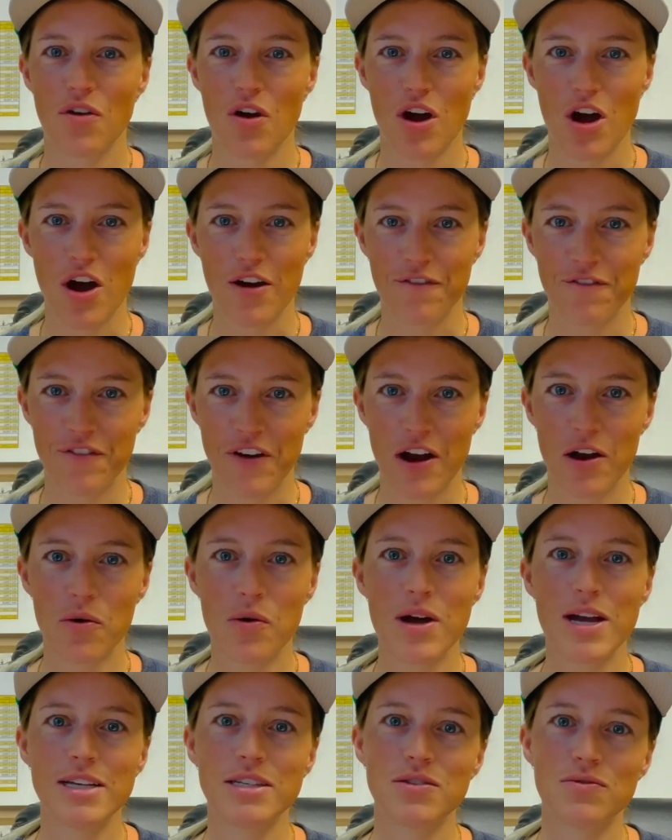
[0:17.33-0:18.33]
On
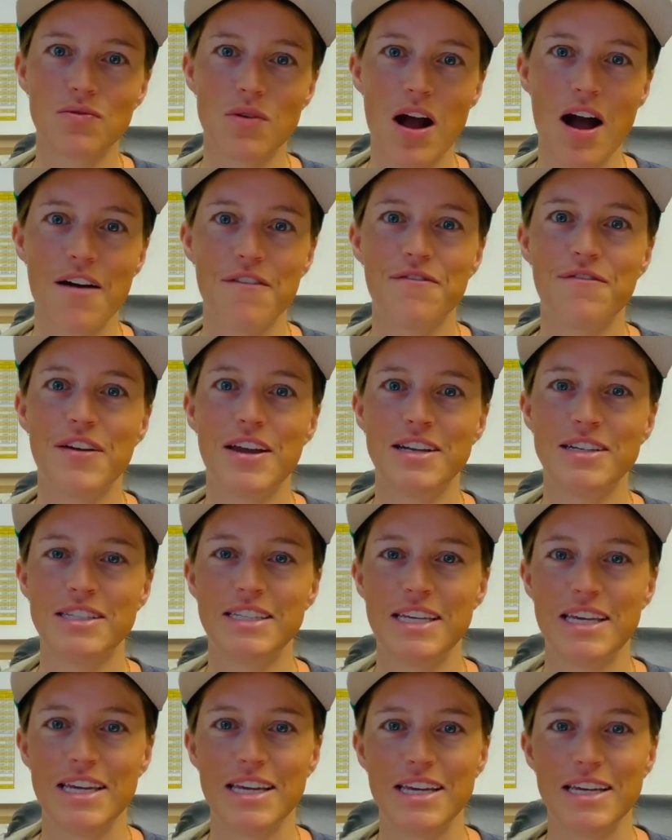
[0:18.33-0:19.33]
fairways, rough, and
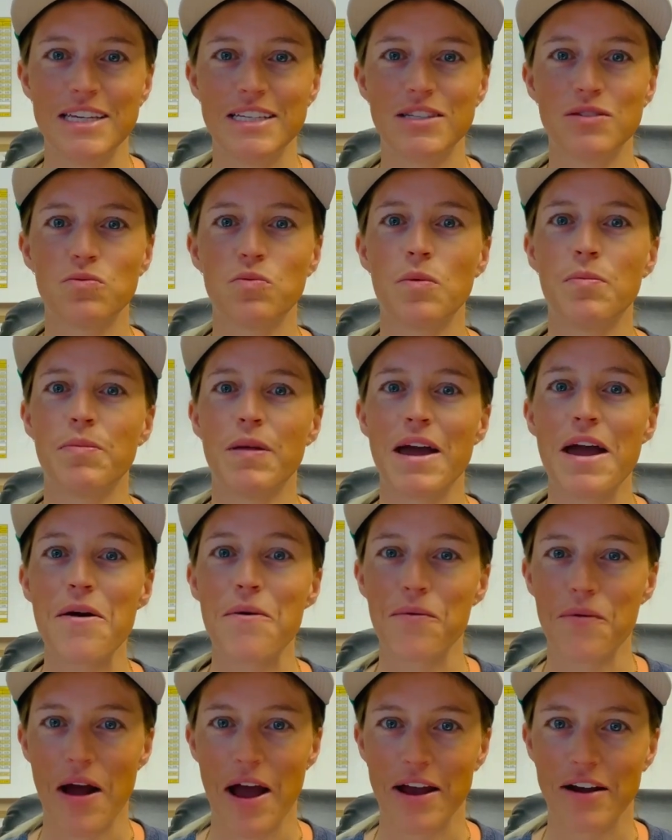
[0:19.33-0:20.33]
tees, we'll
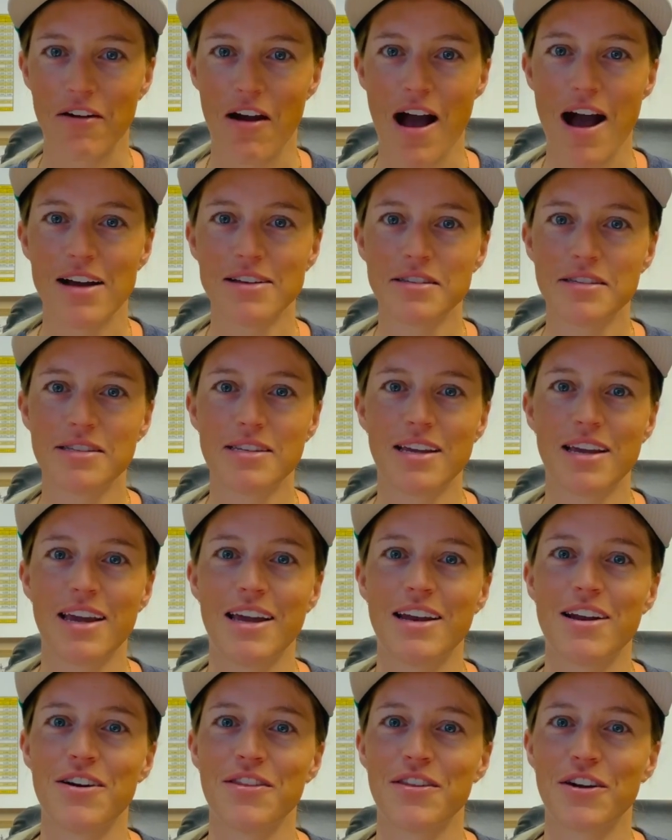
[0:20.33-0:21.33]
plant ryegrass,
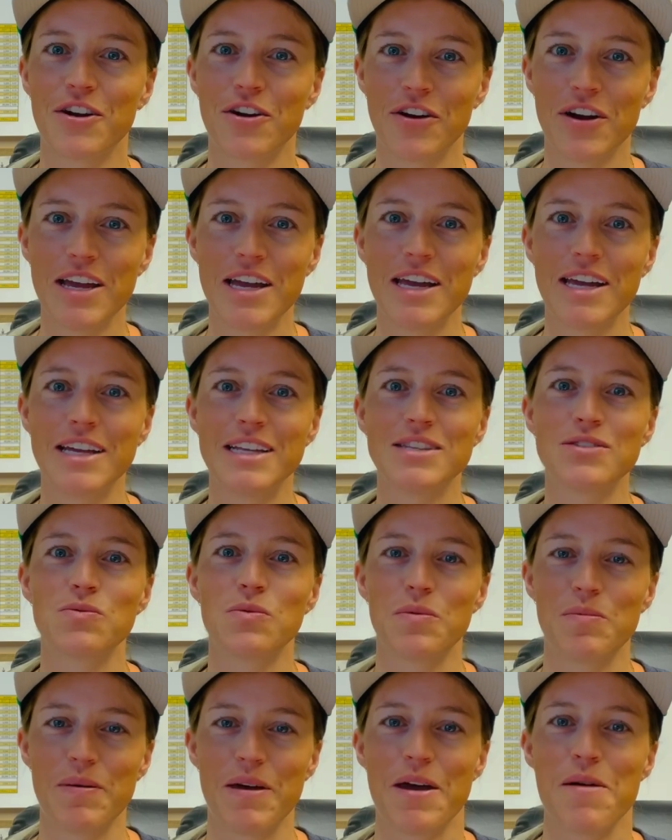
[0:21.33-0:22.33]
and on the greens,
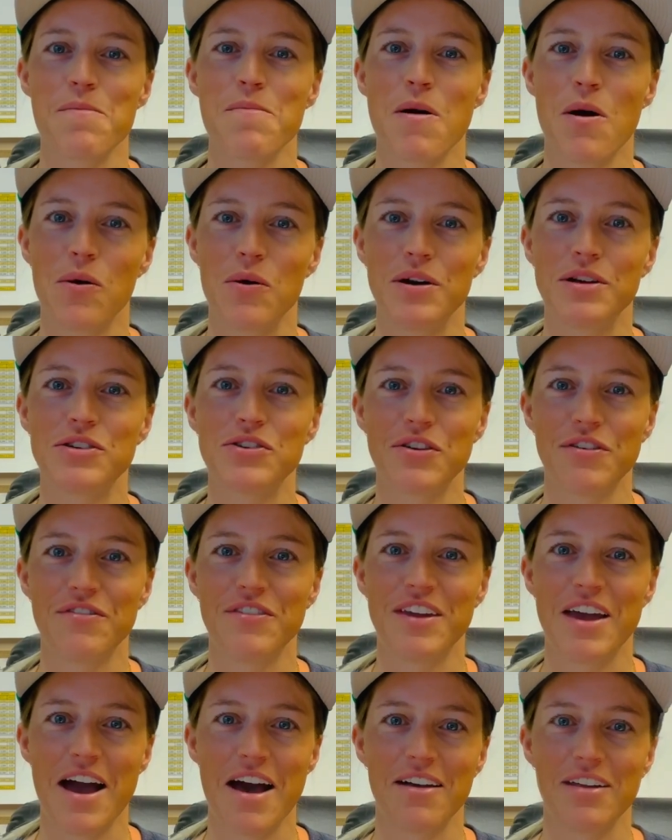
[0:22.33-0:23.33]
we'll plant Poa
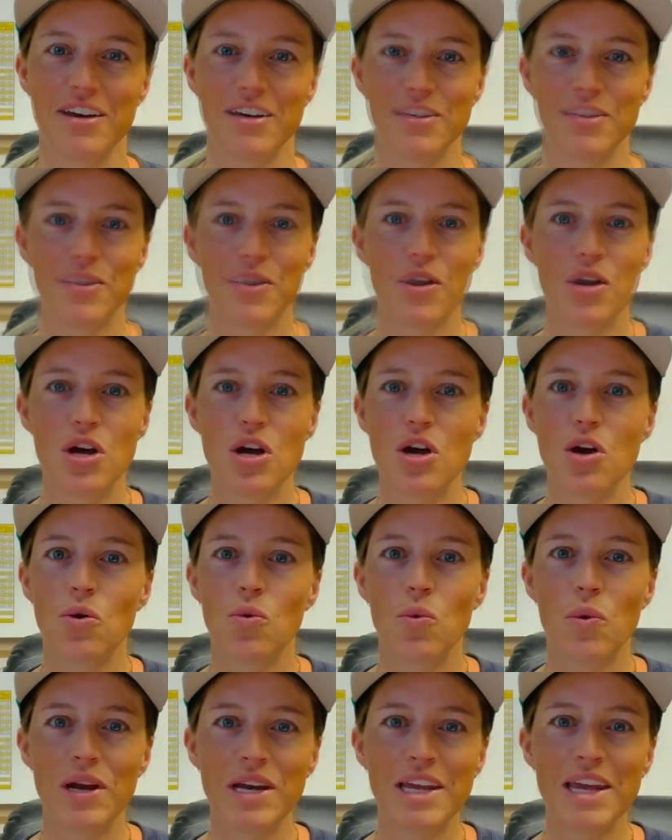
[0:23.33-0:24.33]
trivialis.
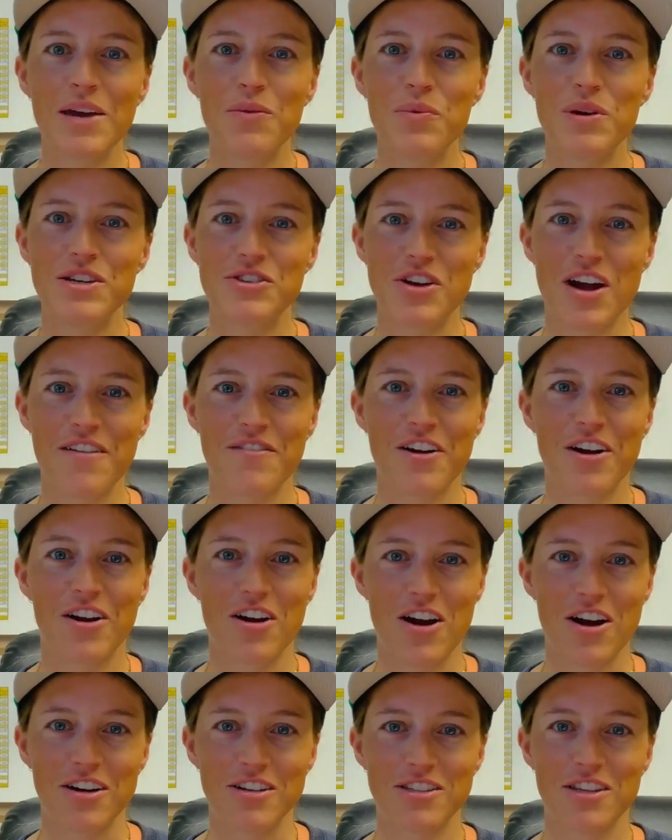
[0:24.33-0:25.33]
When can we drive our
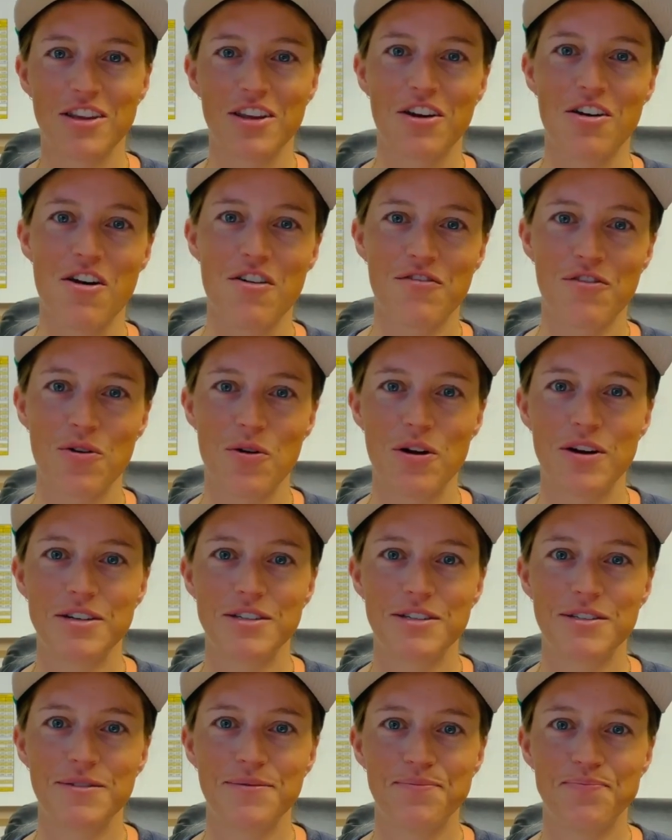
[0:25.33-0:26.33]
carts on the golf
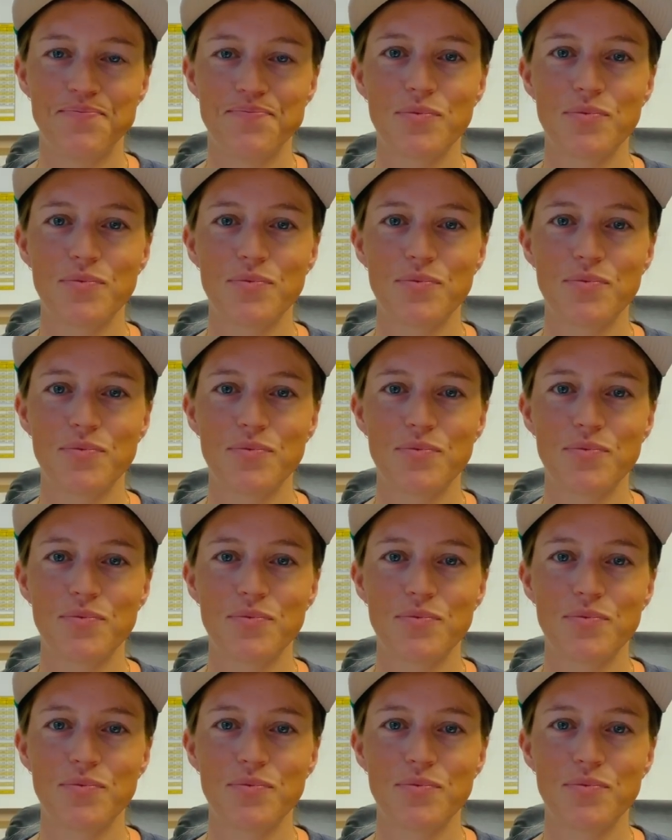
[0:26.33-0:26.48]
course?